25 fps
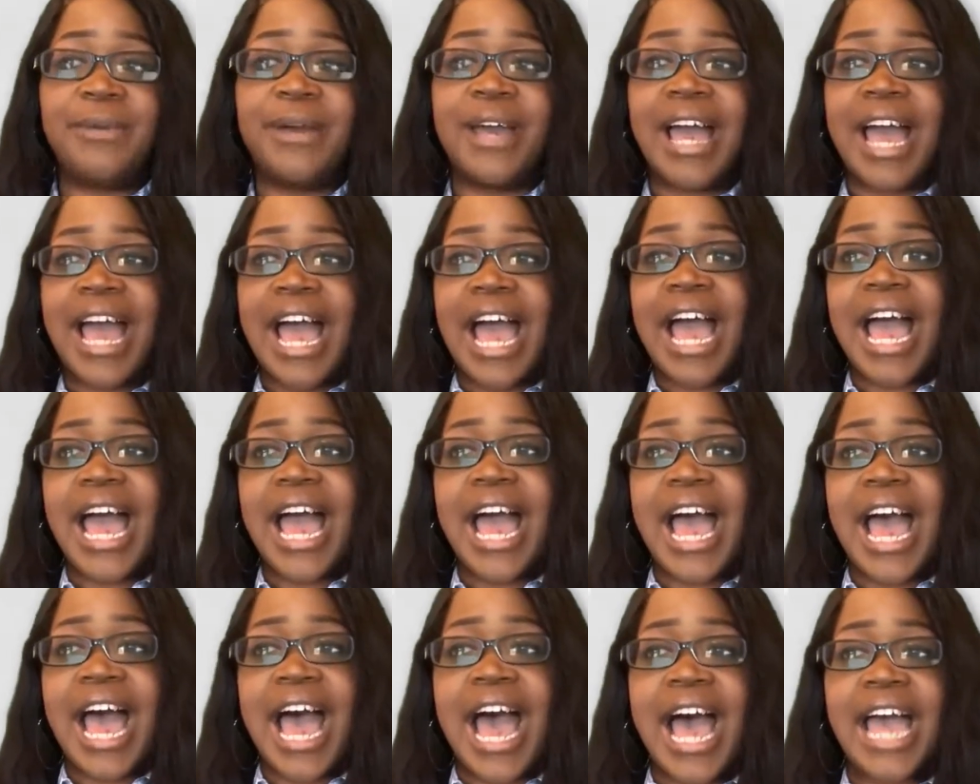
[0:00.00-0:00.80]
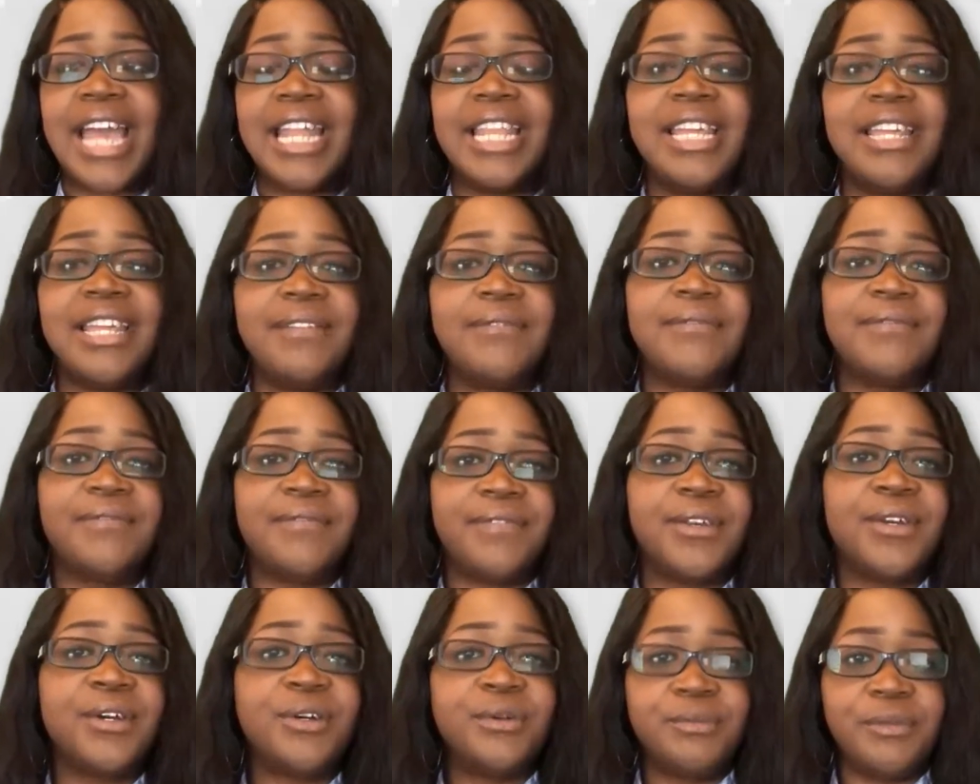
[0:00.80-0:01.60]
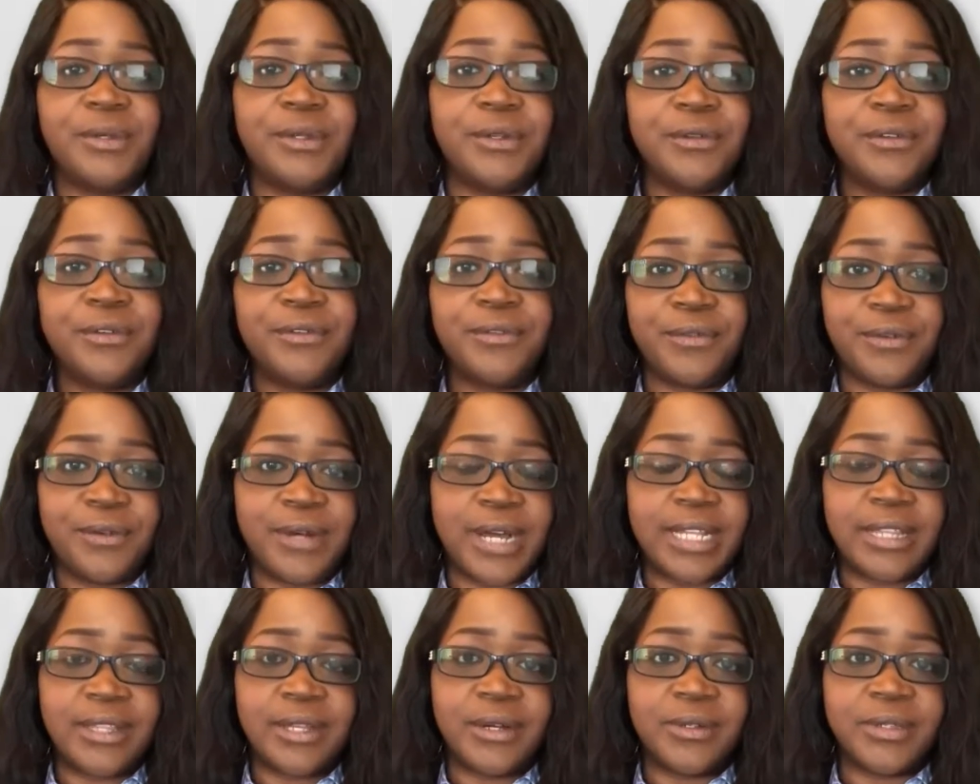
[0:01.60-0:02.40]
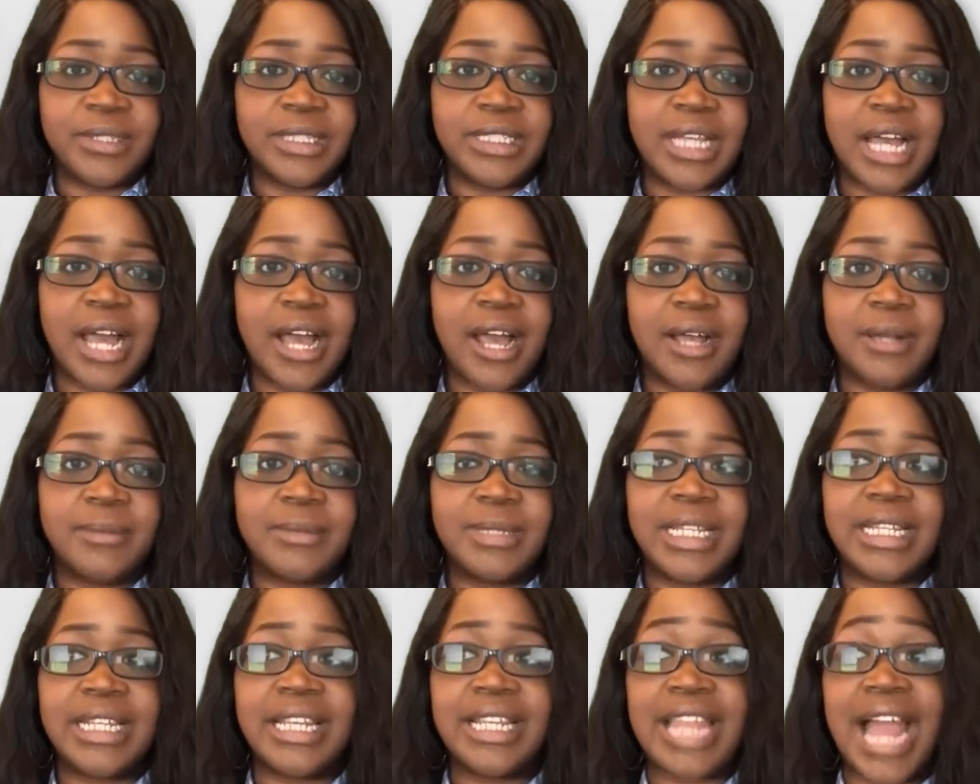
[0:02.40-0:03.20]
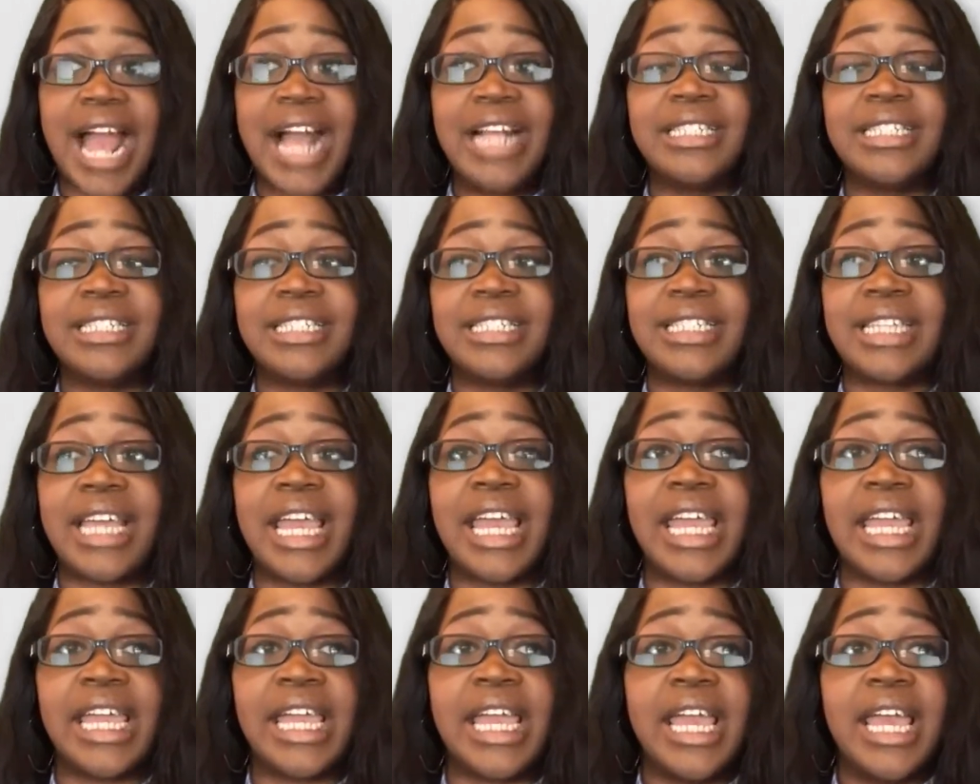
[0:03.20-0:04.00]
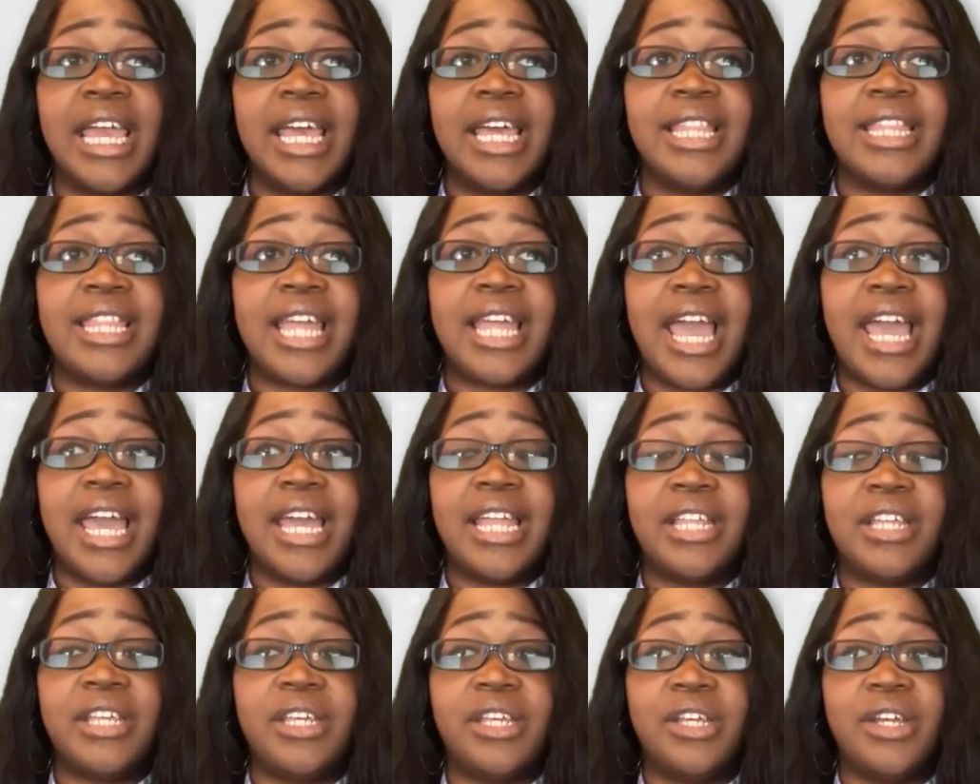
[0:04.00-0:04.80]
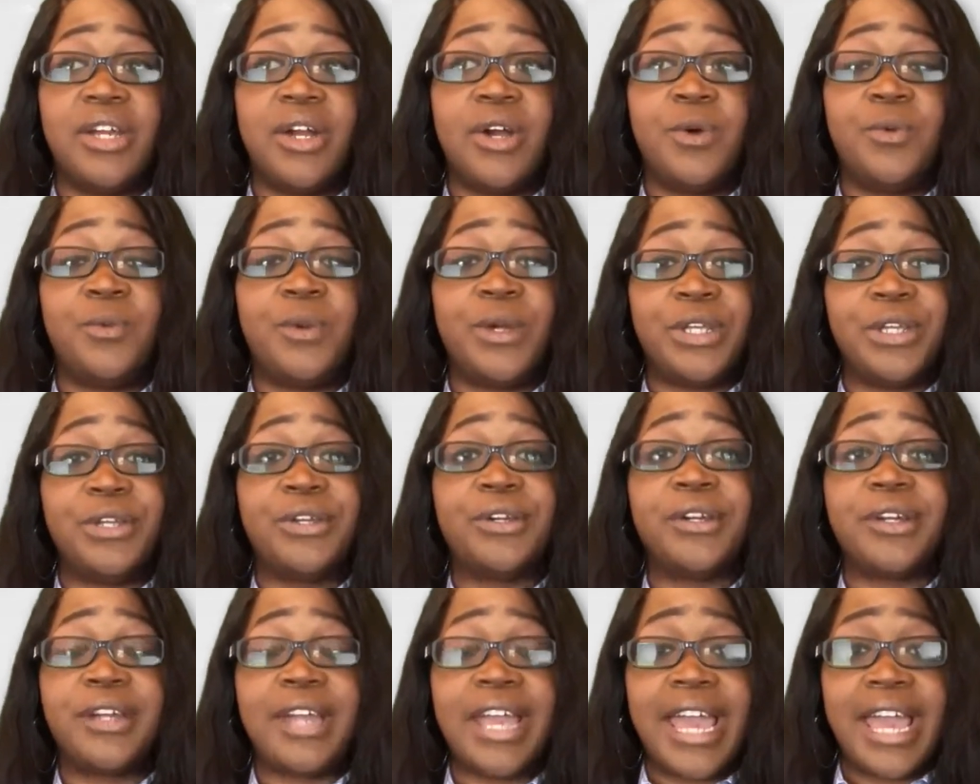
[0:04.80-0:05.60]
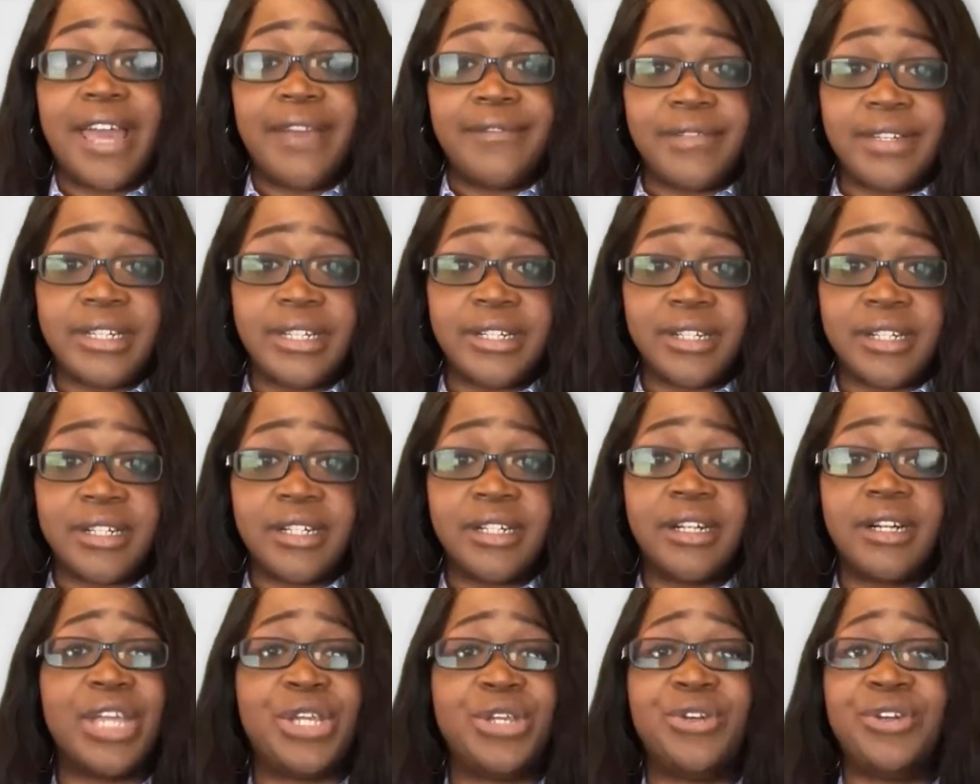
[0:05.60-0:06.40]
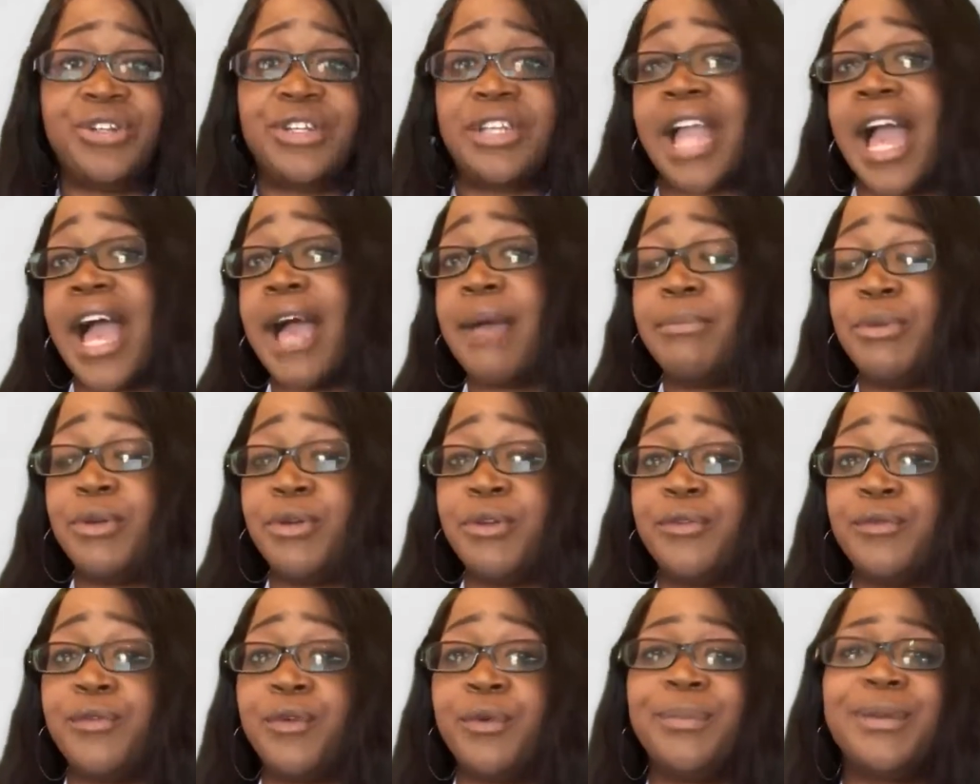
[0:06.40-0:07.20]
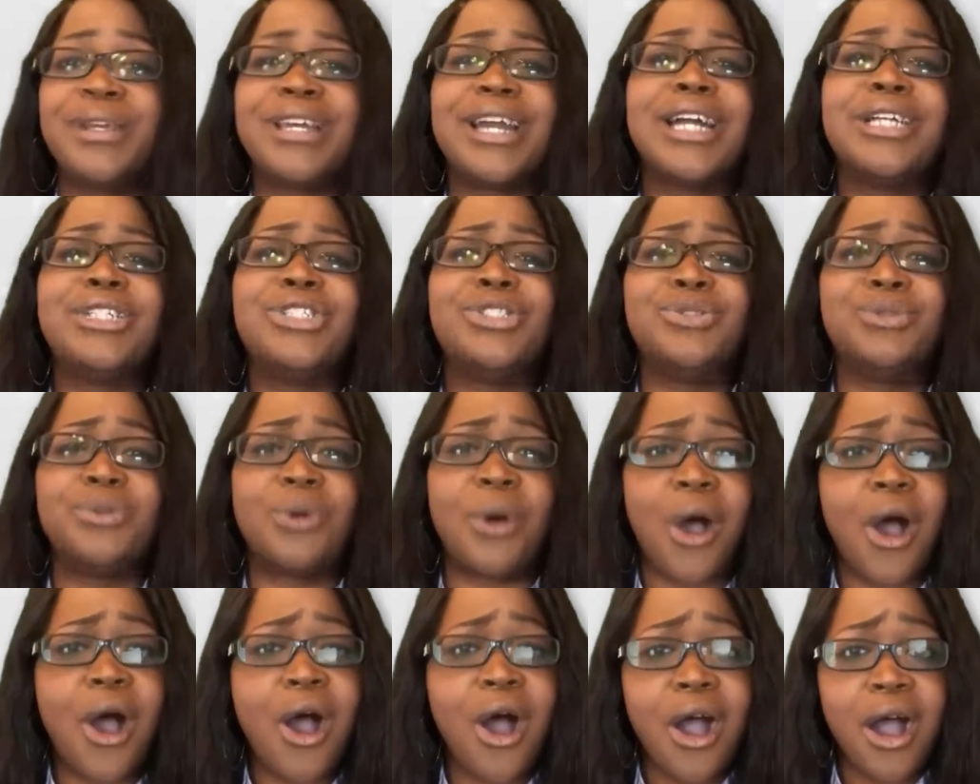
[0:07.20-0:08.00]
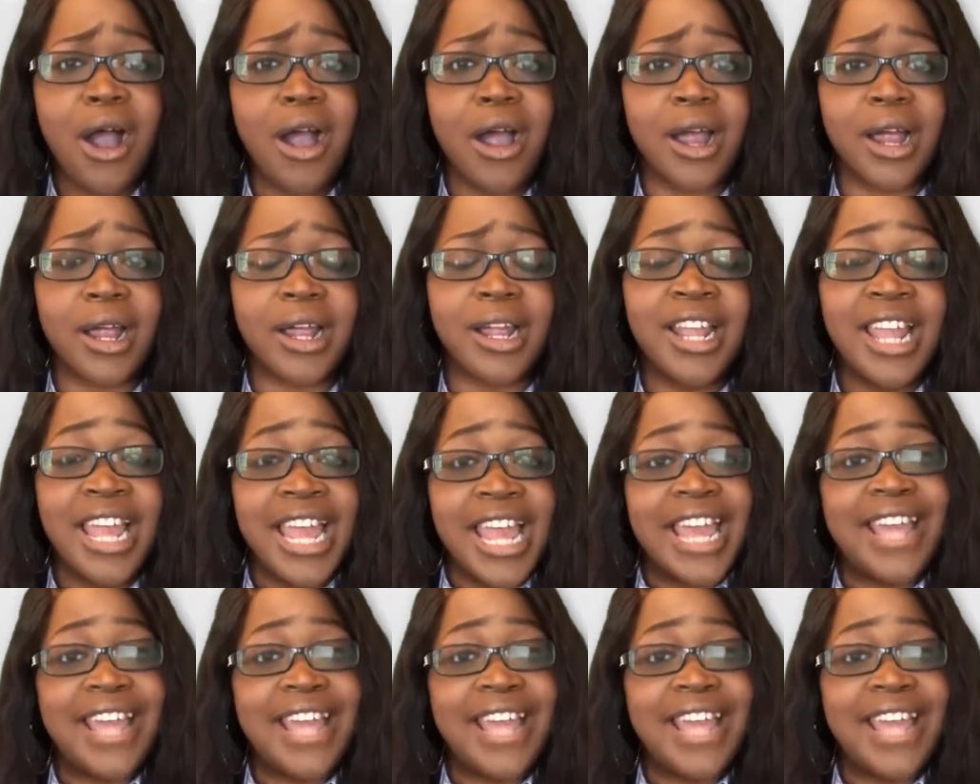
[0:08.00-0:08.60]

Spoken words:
But I didn't feel beautiful at those times. And not to say that, you know, when you're heavier, you're not beautiful, because you are.